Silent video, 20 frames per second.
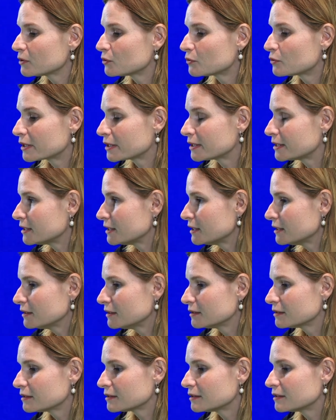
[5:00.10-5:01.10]
who are in
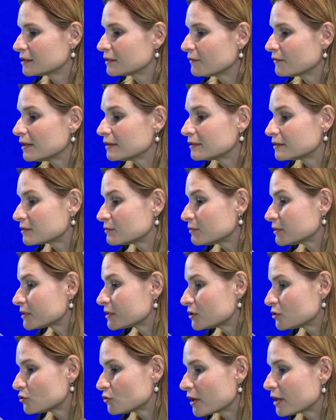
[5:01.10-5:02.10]
need, in a vulnerable
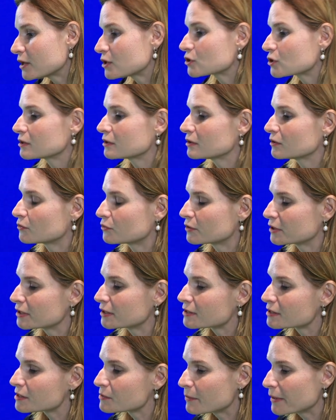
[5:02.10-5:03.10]
situation, or in
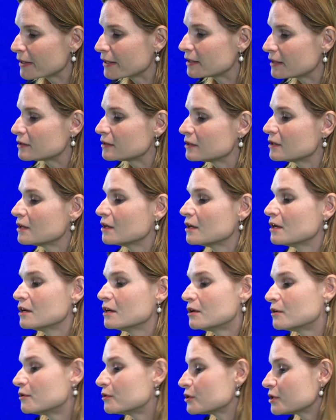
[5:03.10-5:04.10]
despair,
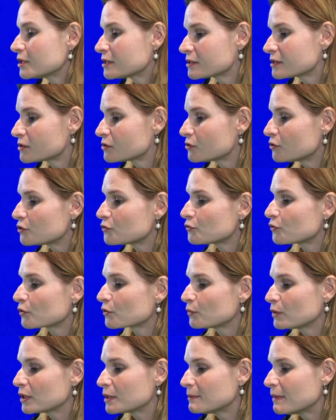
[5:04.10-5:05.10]
or just in search for
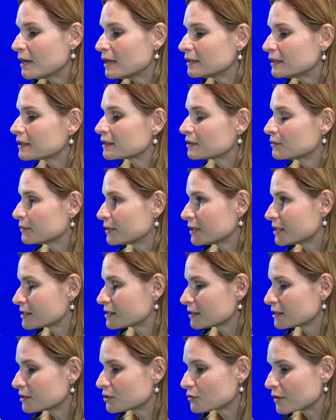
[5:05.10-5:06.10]
quick money can be
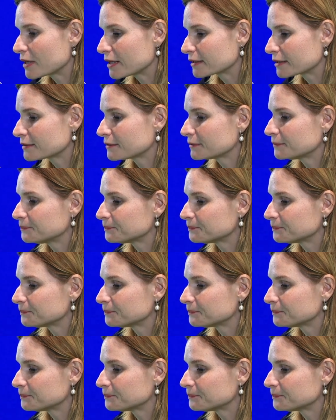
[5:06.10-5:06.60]
easily tracked.